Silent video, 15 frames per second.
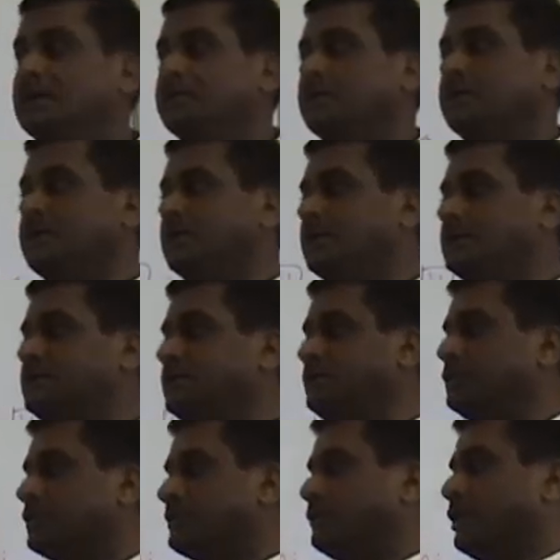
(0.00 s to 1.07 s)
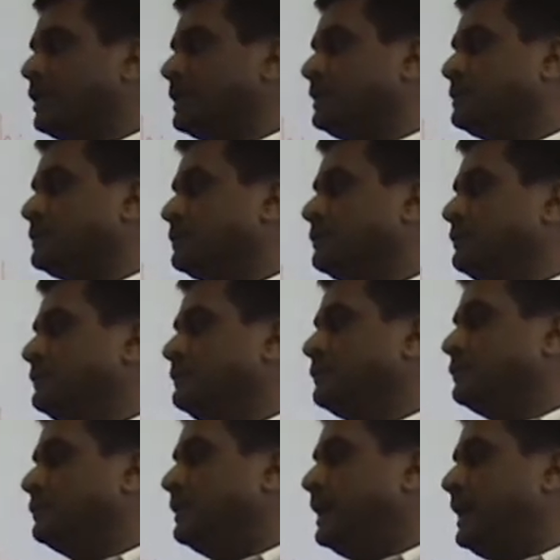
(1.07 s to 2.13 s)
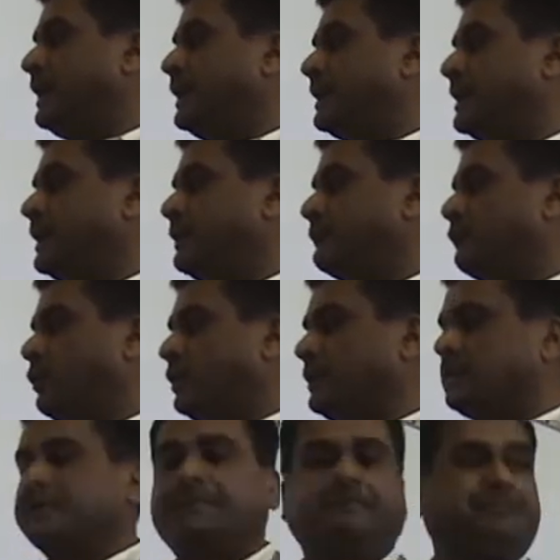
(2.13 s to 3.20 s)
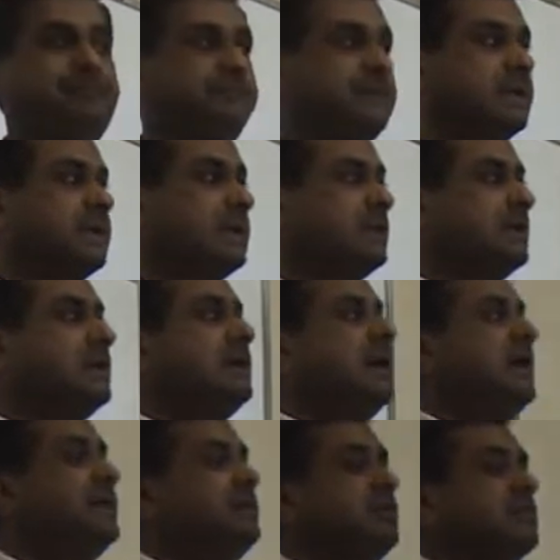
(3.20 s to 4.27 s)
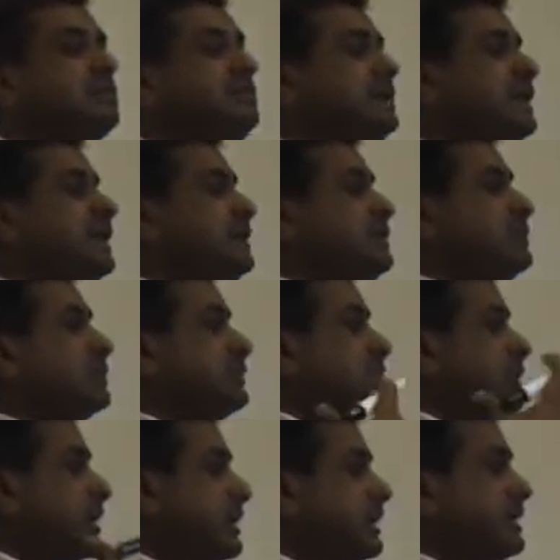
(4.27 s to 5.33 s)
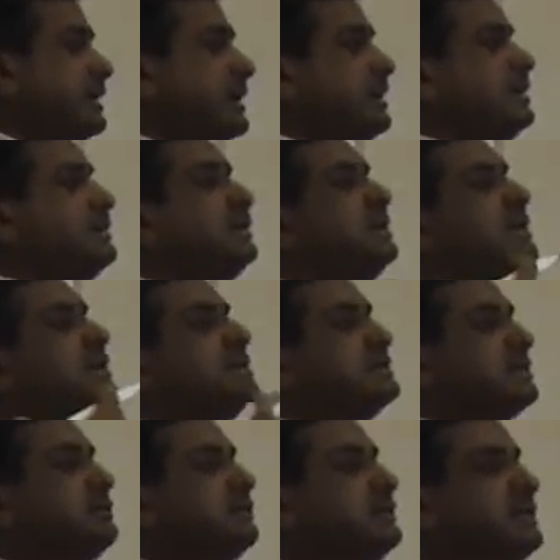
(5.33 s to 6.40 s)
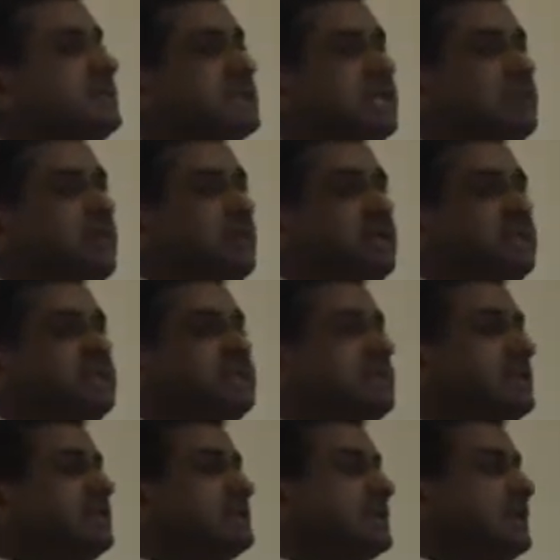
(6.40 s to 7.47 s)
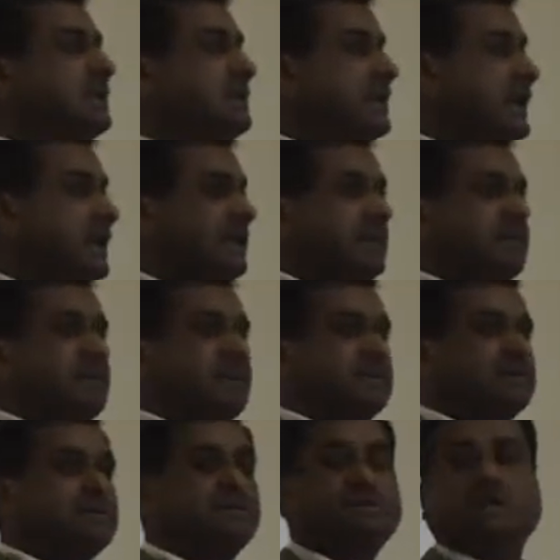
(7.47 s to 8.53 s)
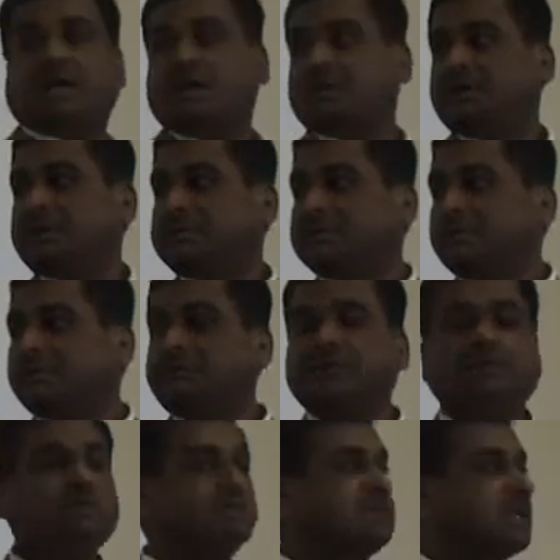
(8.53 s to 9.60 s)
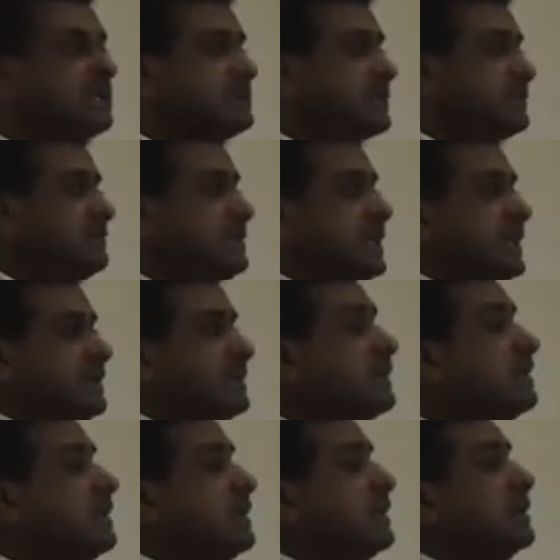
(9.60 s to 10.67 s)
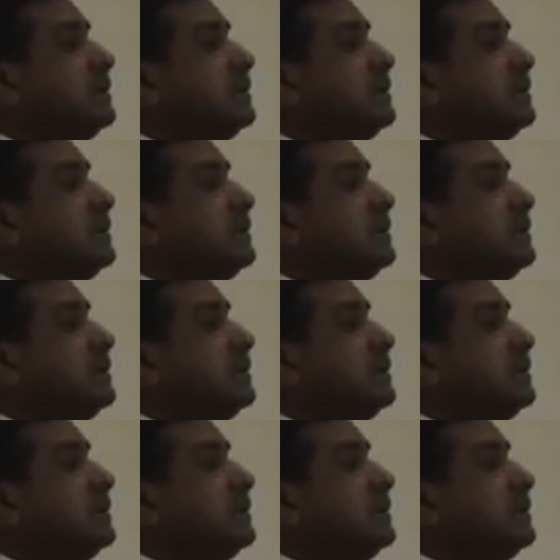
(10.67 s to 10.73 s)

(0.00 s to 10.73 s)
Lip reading: You are nourishing your body through food, air and water. And you are creating your body, and some of these unwanted cells are dead and they are thrown out, and some of the new cells are created.